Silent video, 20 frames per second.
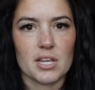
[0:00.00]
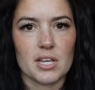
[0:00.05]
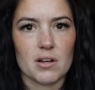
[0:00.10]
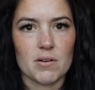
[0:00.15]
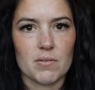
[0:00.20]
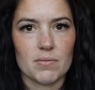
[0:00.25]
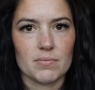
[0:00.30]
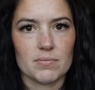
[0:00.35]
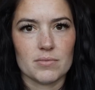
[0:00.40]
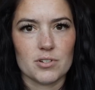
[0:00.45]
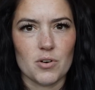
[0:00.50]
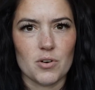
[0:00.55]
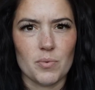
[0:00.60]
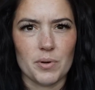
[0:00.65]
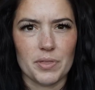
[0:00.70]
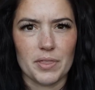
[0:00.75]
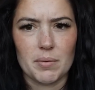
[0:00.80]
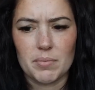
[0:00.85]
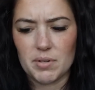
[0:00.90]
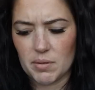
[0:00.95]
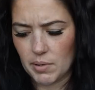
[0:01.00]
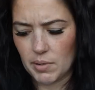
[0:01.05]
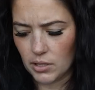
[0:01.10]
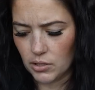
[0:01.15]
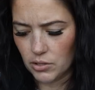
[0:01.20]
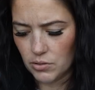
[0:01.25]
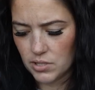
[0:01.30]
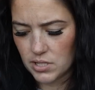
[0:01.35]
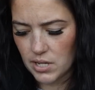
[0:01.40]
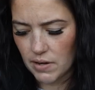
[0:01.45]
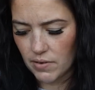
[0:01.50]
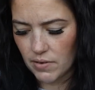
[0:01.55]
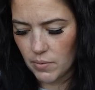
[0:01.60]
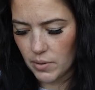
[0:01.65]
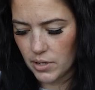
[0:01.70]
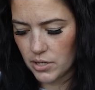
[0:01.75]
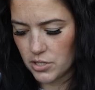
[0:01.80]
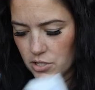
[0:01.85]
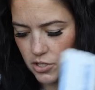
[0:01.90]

like don't want them to be loose everywhere.